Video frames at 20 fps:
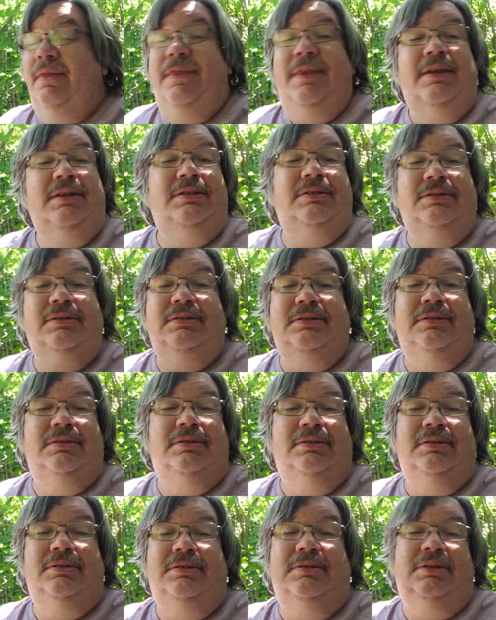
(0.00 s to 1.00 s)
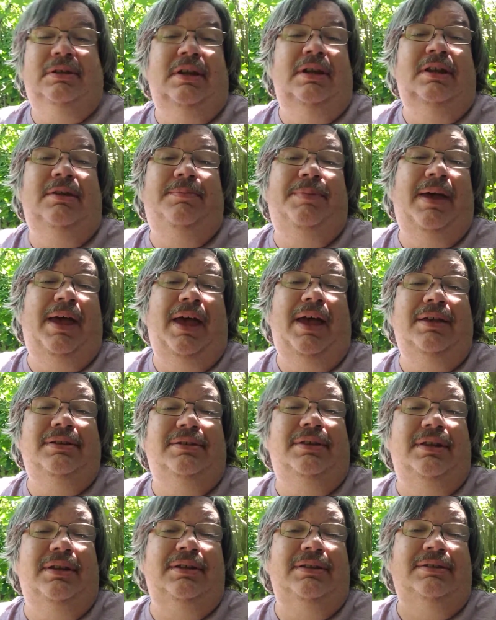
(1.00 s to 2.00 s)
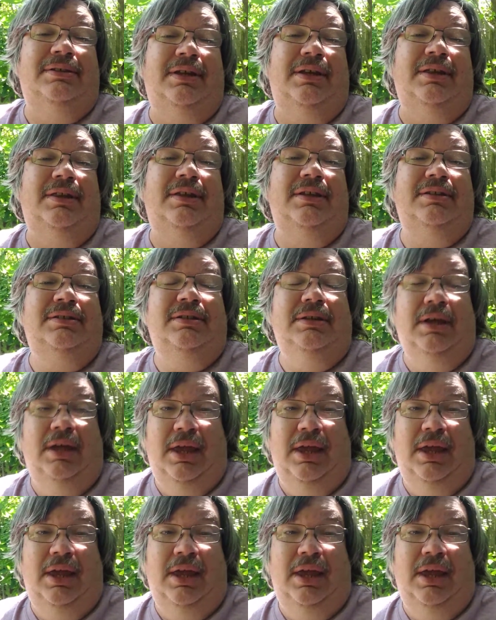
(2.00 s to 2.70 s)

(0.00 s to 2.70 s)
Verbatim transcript: this is in the past things like this